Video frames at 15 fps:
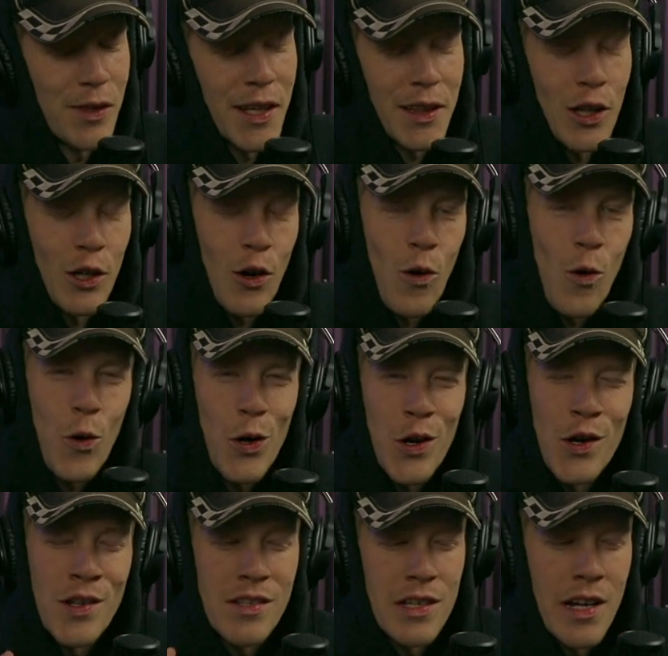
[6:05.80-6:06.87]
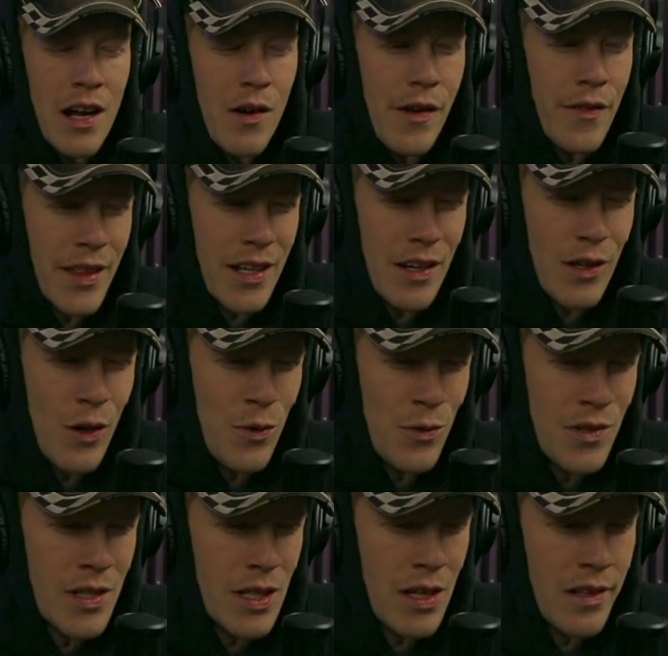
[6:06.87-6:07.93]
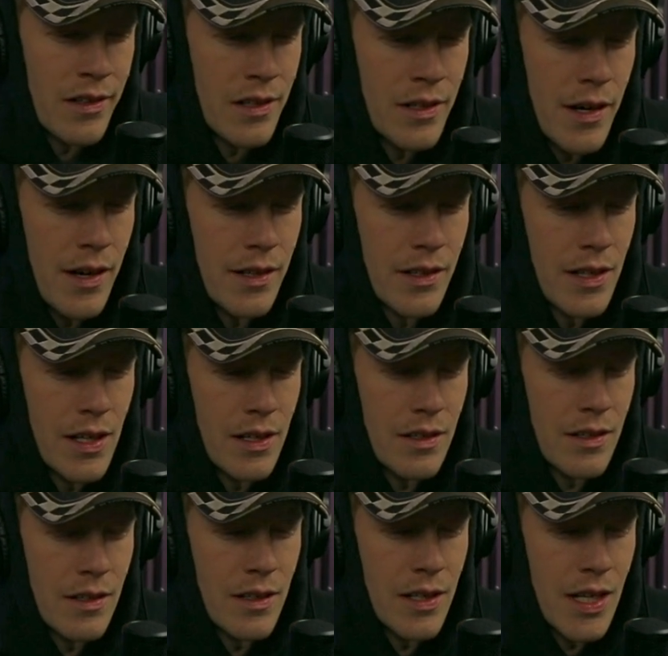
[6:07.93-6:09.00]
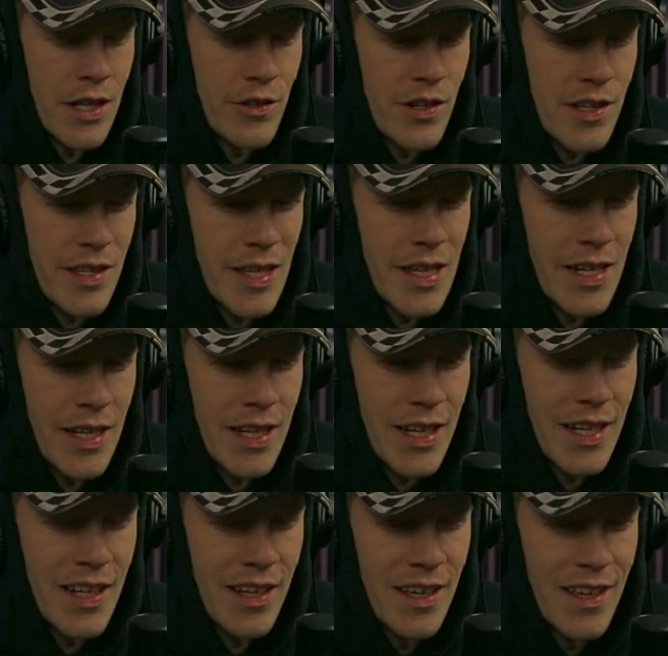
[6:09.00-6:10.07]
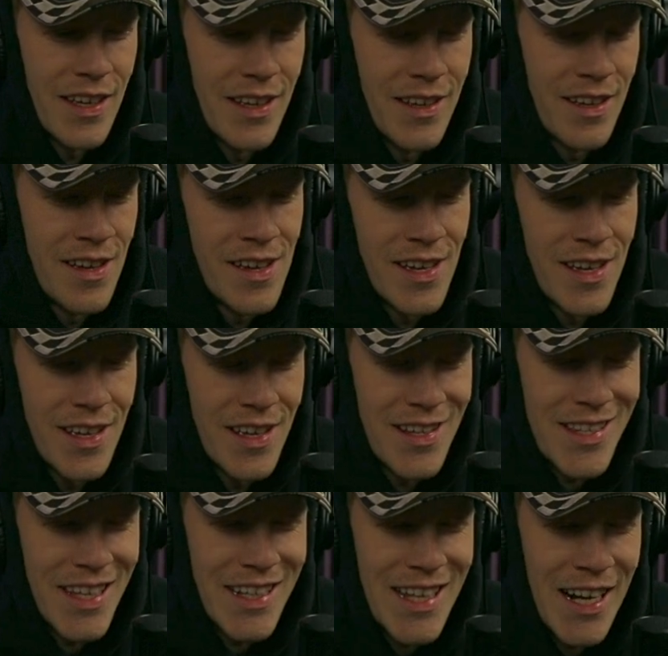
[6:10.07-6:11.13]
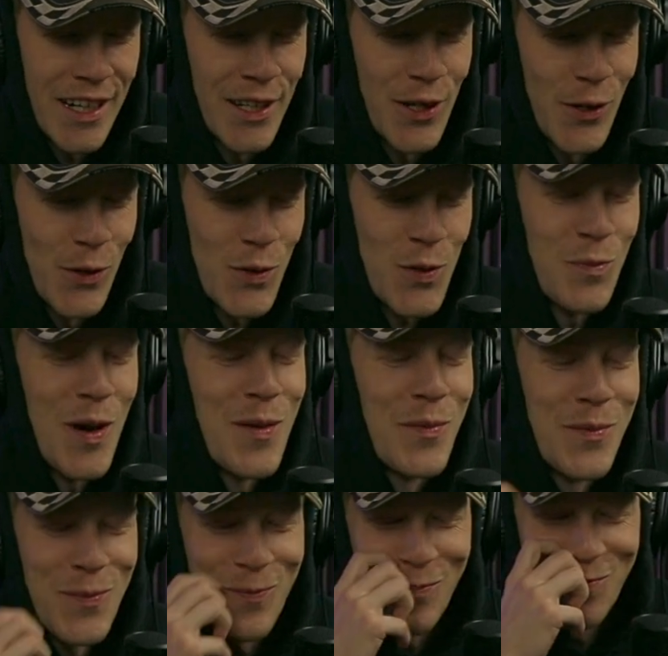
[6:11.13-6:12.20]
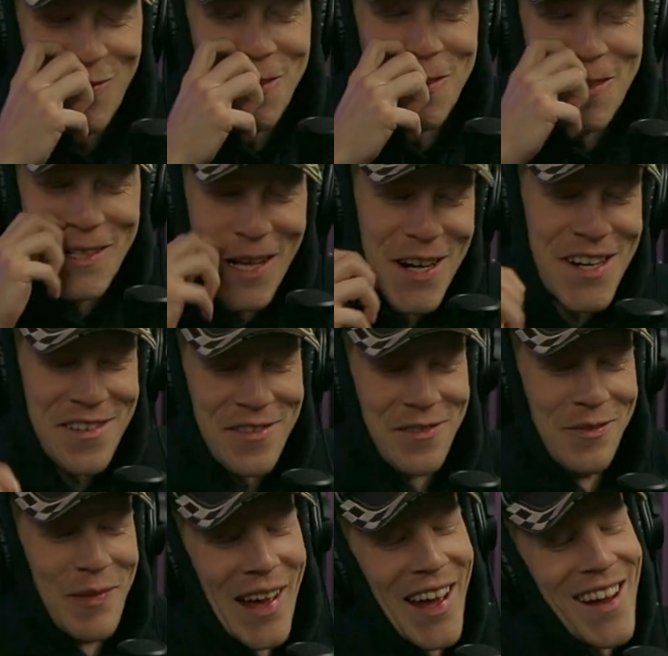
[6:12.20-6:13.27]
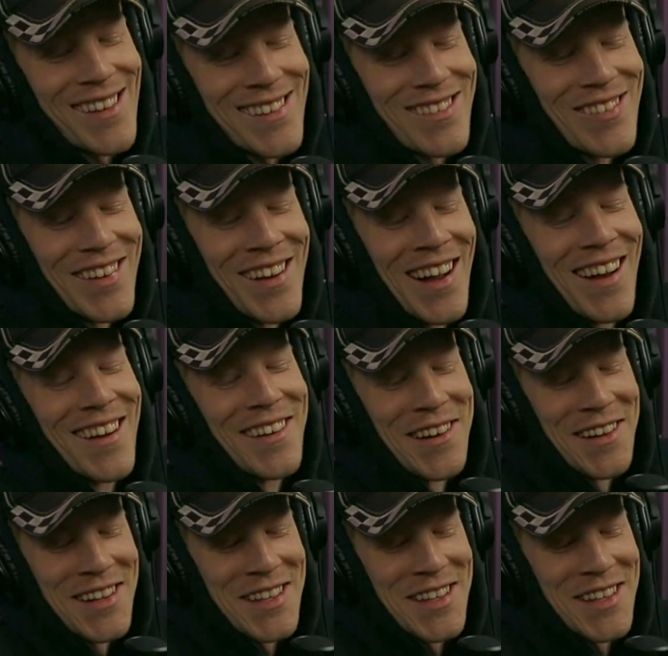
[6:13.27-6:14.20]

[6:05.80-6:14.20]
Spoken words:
love like the chorus, like how everything goes together. It's just like, it's like that goosebump stuff, man. I don't even know how to